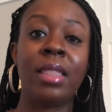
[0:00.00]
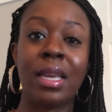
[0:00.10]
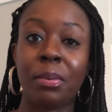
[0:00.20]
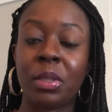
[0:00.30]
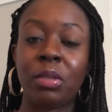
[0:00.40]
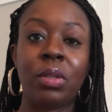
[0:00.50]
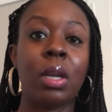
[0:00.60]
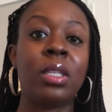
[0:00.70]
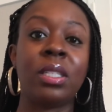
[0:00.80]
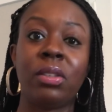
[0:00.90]
the episode
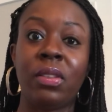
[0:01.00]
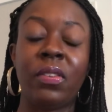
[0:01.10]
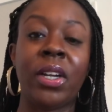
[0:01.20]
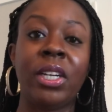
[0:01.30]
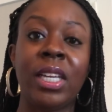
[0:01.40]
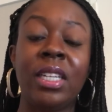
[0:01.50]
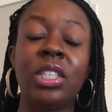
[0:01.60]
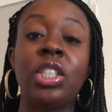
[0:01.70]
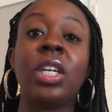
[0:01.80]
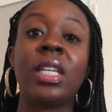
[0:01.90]
until the very
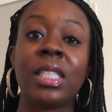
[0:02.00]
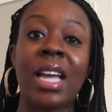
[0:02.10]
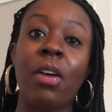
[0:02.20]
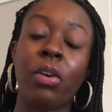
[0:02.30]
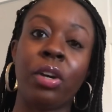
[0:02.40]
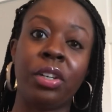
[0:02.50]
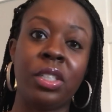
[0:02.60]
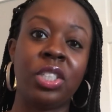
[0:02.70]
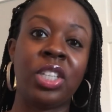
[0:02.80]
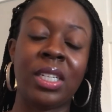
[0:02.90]
end just how
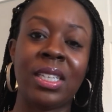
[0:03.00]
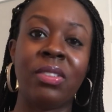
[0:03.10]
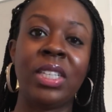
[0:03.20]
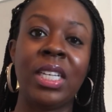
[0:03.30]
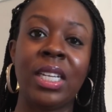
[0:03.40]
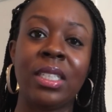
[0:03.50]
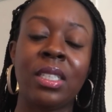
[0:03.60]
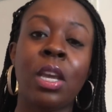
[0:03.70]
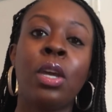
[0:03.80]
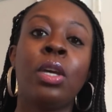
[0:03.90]
hurt and shut down he is.